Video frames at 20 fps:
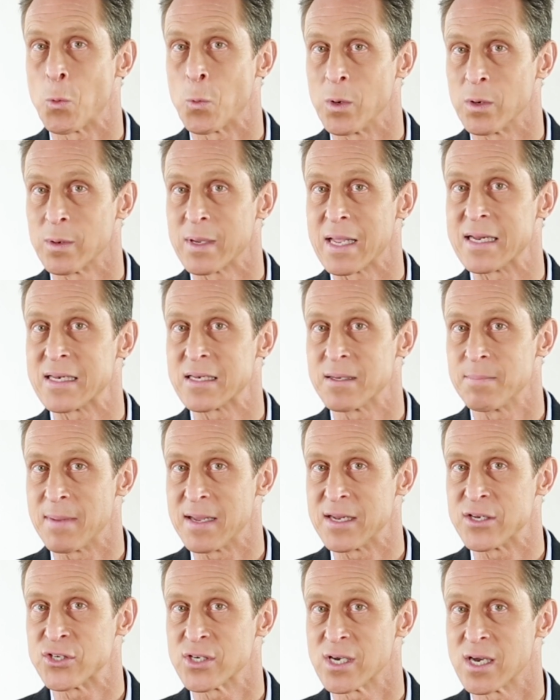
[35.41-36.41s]
will get
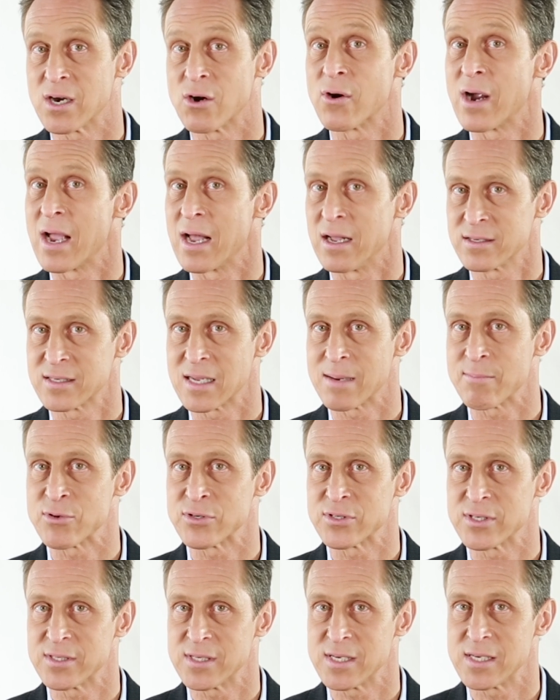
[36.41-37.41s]
dementia or
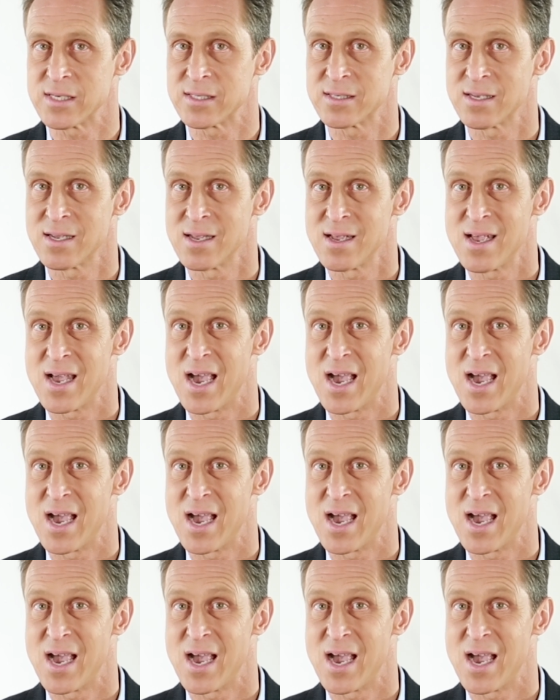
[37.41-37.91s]
Alzheimer's disease.